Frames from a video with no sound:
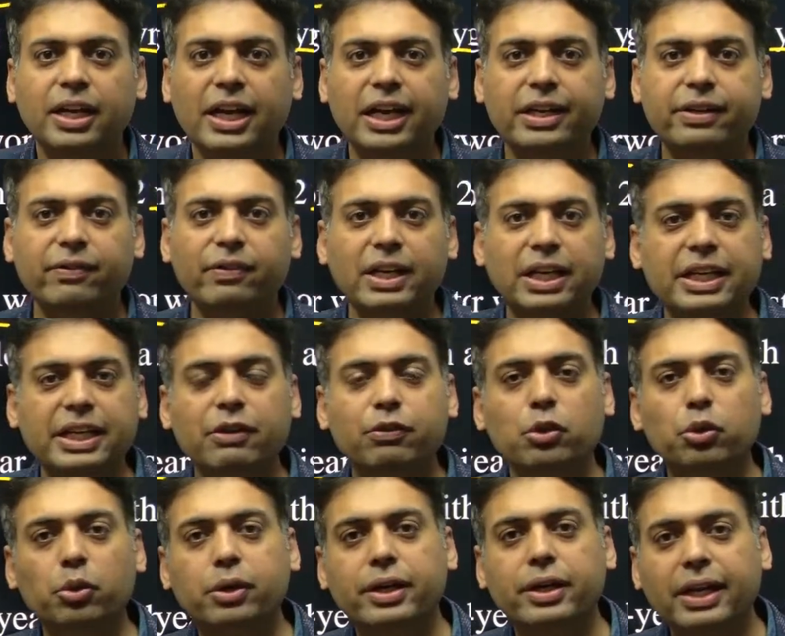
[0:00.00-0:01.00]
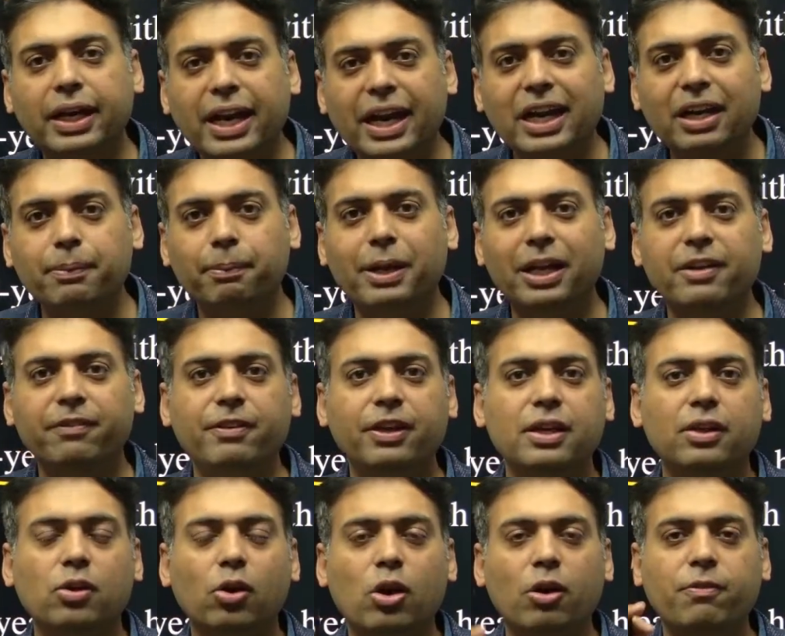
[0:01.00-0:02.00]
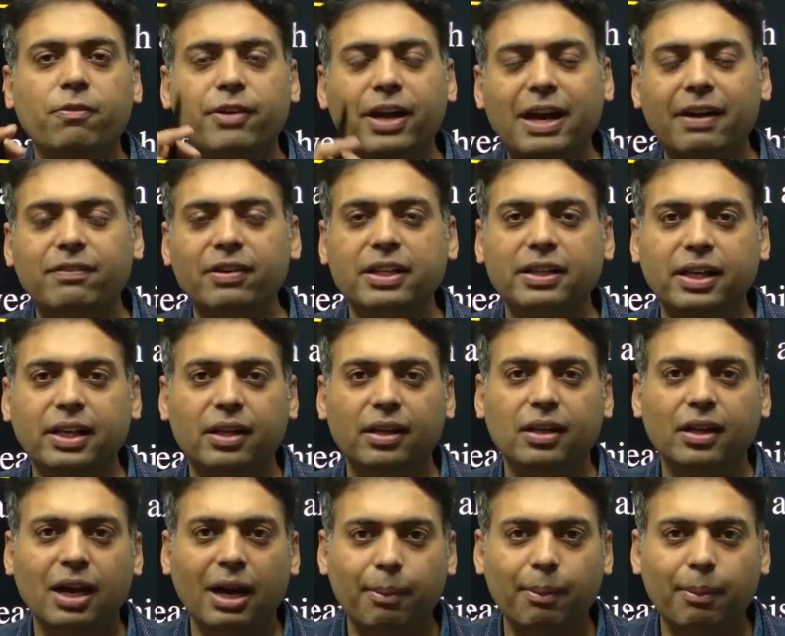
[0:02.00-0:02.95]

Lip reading: It will give you great benefit of everything,